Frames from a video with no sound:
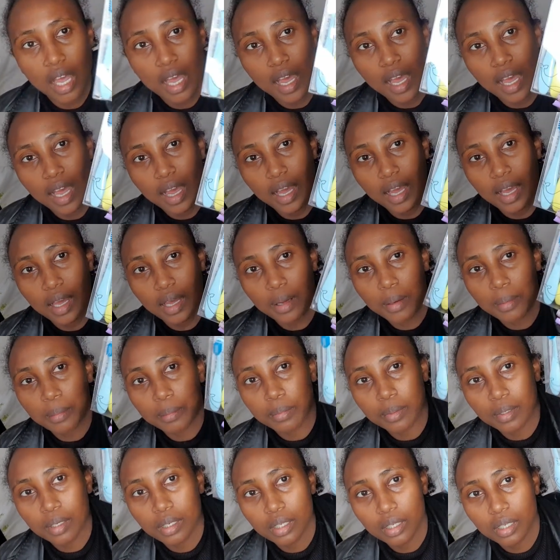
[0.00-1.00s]

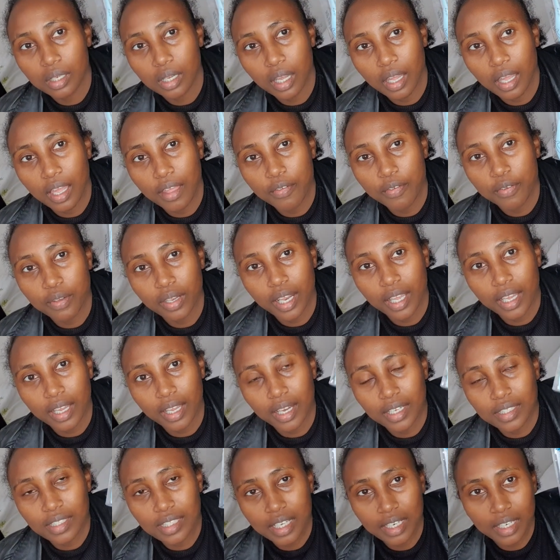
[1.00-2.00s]
I feel like
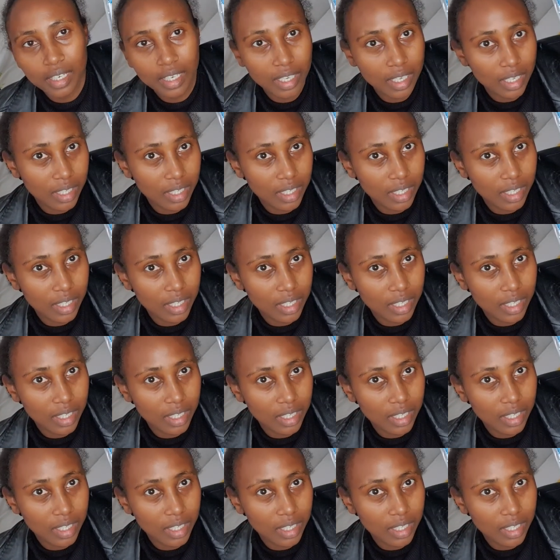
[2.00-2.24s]
Atarah